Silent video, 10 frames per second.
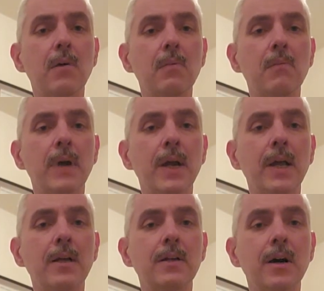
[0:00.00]

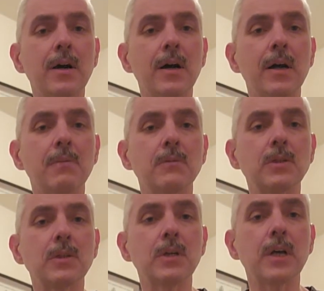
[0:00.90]
many times,
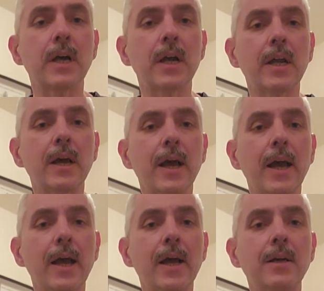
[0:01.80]
and it
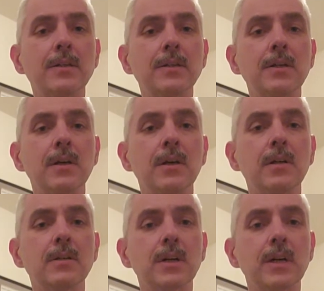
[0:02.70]
has
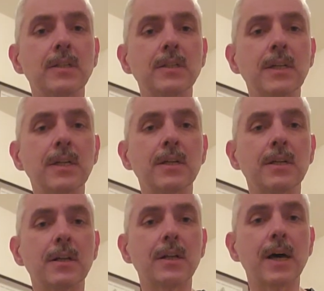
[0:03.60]
extended
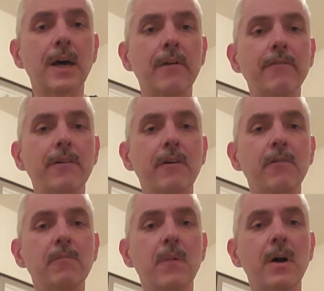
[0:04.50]
the life of
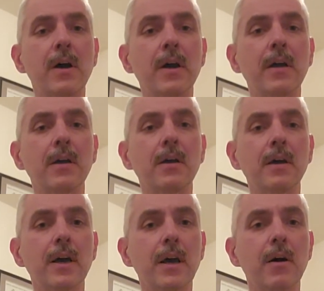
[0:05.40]
my
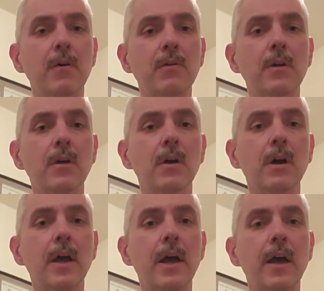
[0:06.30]
health.
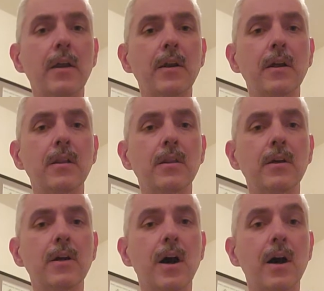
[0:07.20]
And
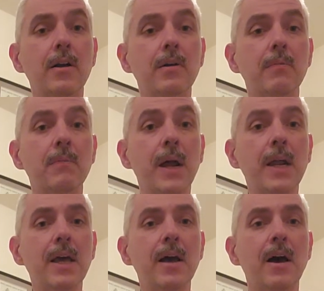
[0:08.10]

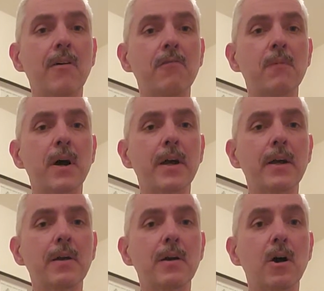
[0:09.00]
many of my
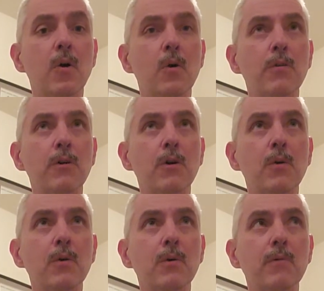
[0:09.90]
ortho
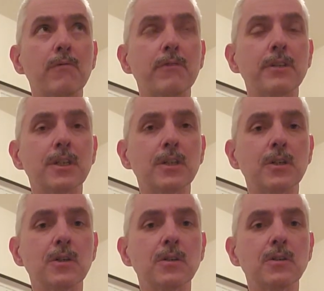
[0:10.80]

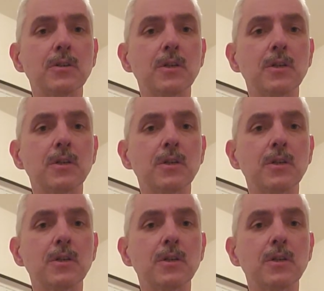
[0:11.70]
physicians